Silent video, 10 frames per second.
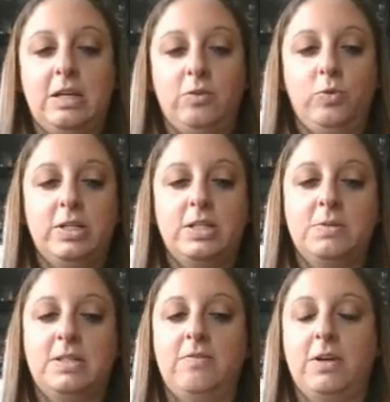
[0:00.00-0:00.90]
in on one
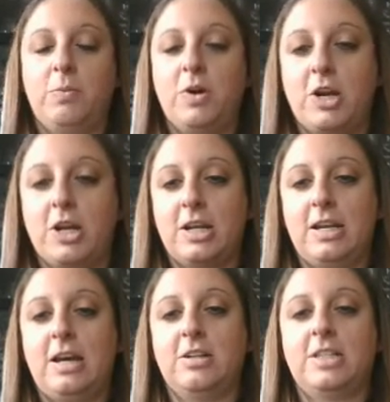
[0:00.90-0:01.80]
specific part,
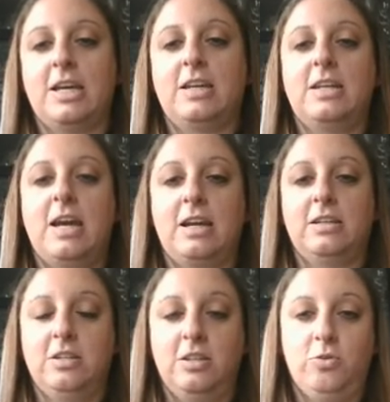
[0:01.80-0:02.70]
and how does that
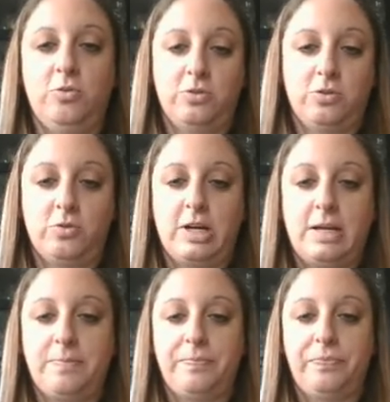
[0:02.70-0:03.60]
connect to the whole story?
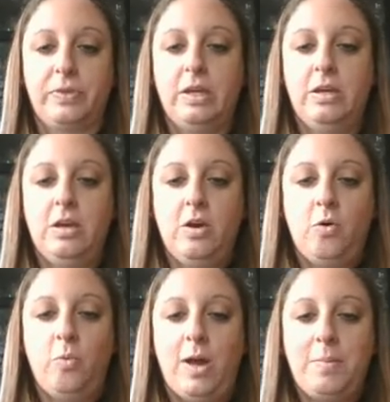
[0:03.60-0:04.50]

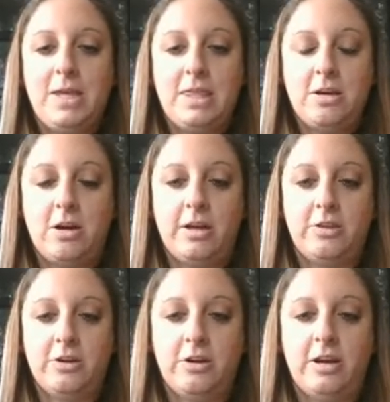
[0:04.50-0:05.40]
Why might the
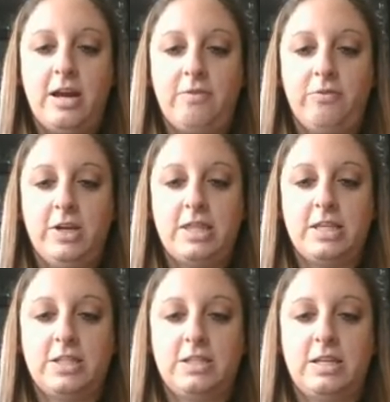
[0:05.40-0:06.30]
author have written
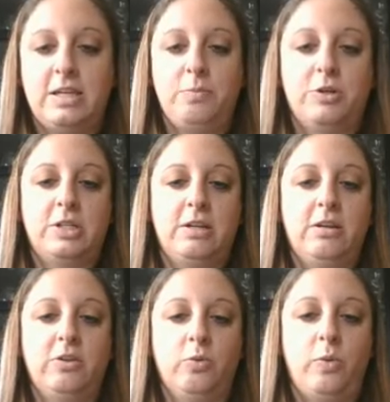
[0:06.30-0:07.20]
this in a
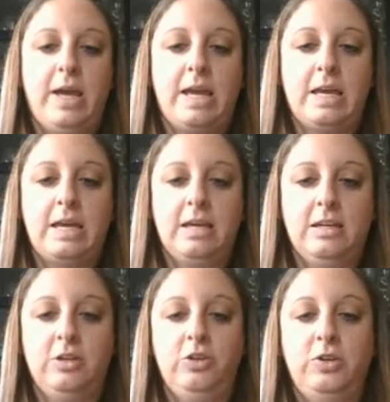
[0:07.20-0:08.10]
particular way,
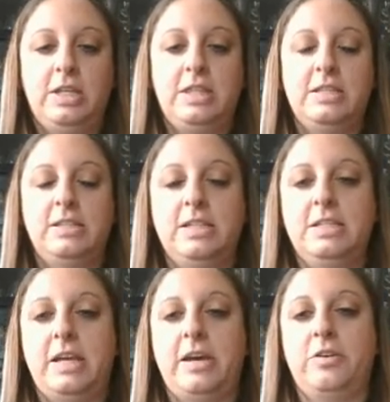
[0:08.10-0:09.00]
including these
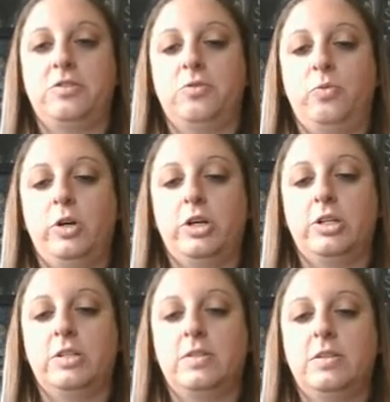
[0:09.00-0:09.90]
details or
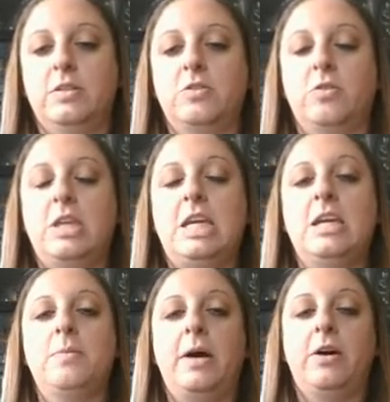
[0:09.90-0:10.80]
words? So
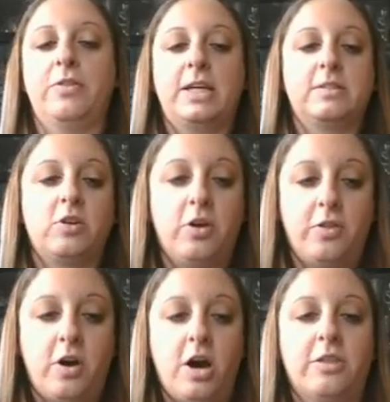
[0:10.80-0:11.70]
thinking about that's
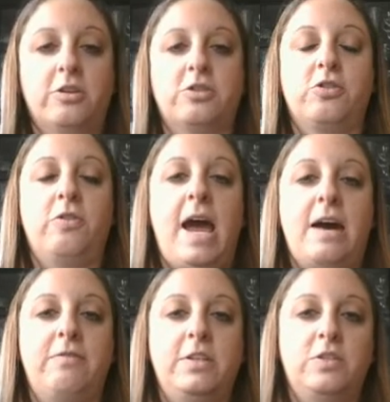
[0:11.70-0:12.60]
called the author's craft.
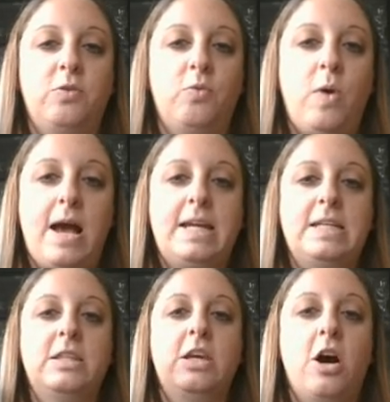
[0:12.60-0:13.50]
So why
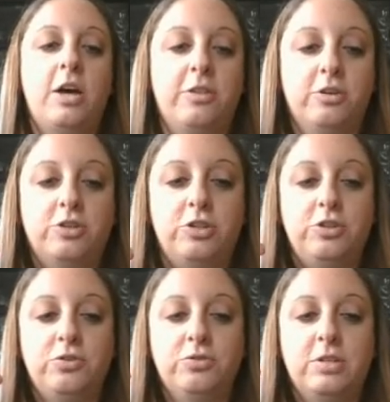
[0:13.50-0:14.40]
did the author
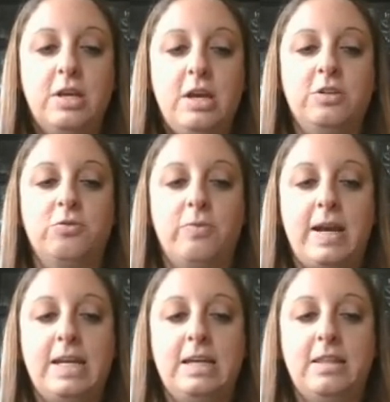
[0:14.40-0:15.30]
choose to
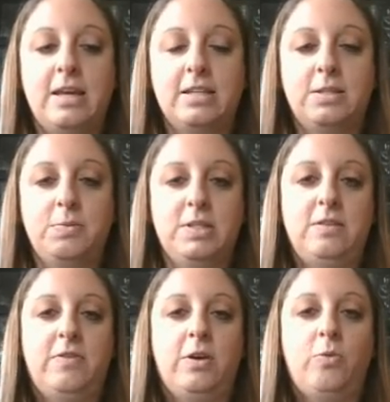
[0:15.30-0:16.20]
write it in that
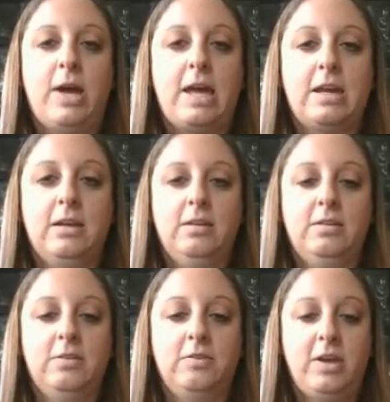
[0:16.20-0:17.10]
specific way?
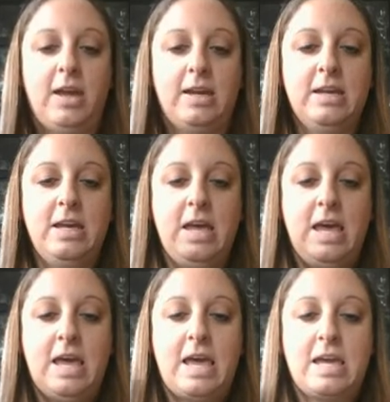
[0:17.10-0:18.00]
Okay.
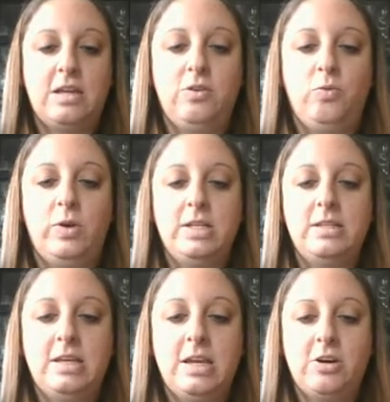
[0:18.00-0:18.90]
And what
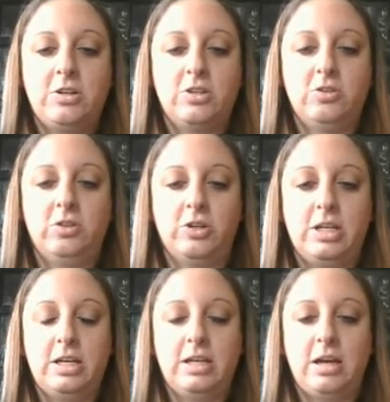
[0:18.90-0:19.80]
is the character
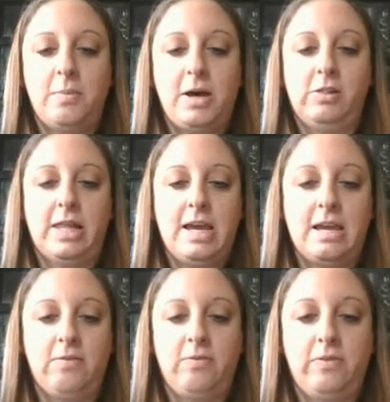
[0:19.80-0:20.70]
learning about
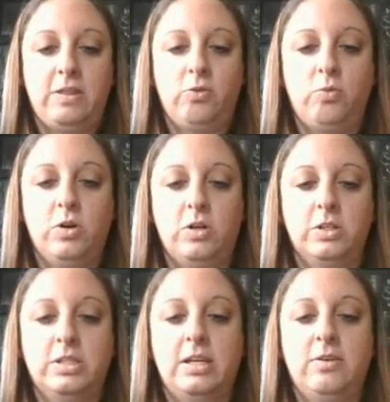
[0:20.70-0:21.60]
life and the
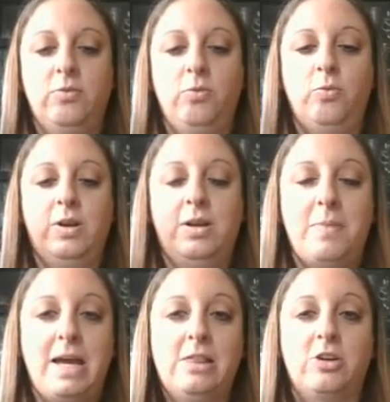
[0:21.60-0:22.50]
world? And what
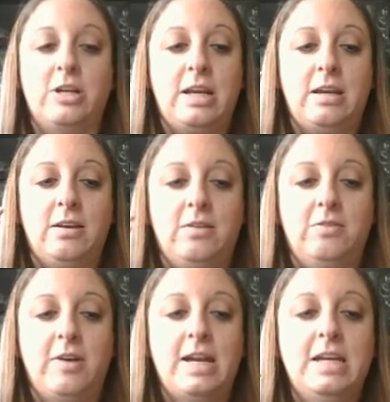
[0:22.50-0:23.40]
am I learning?
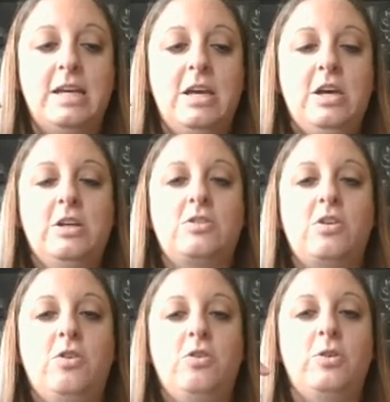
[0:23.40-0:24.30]
Right.
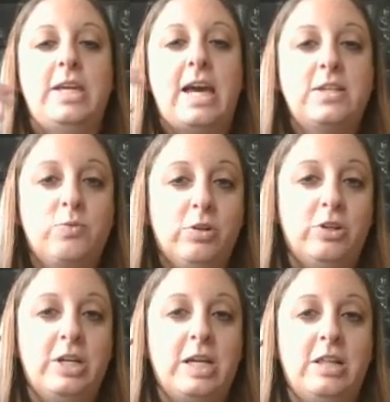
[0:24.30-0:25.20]
So, yes, we're
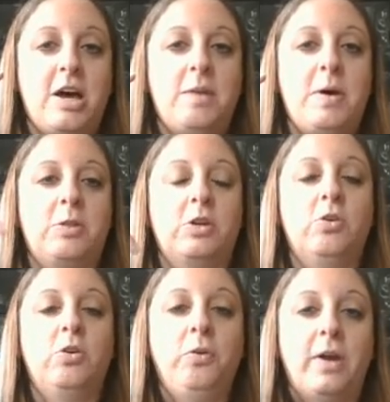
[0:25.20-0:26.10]
learning a lot about the
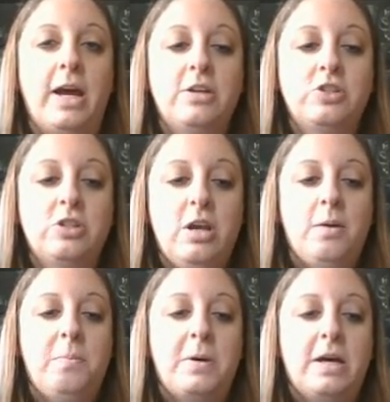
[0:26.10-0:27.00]
gold rush,
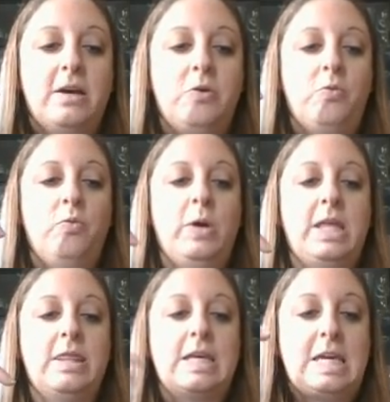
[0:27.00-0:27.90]
but
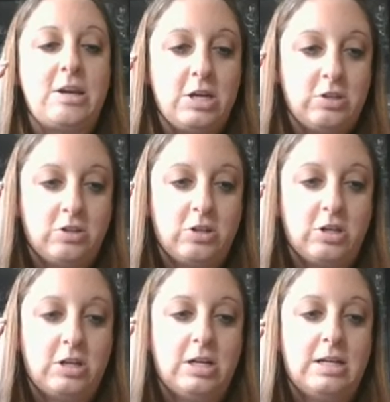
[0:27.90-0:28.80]
when the
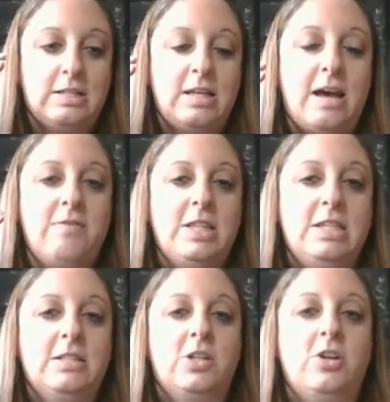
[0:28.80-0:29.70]
character is having
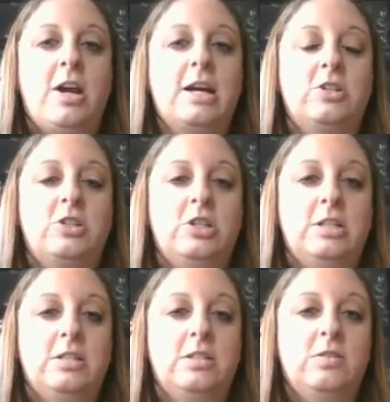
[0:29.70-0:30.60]
these
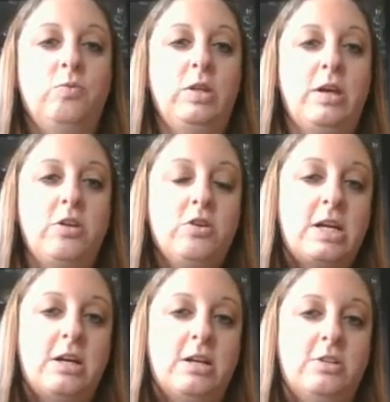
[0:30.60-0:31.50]
interactions with other
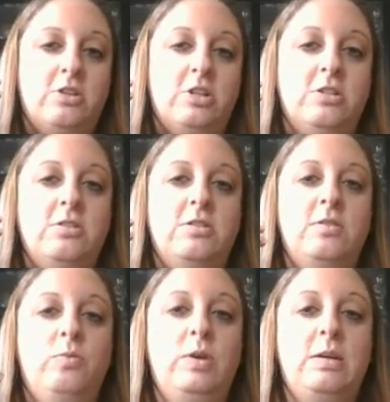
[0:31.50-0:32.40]
characters,
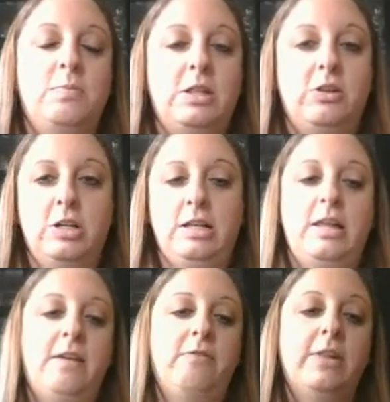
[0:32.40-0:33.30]
we can be learning life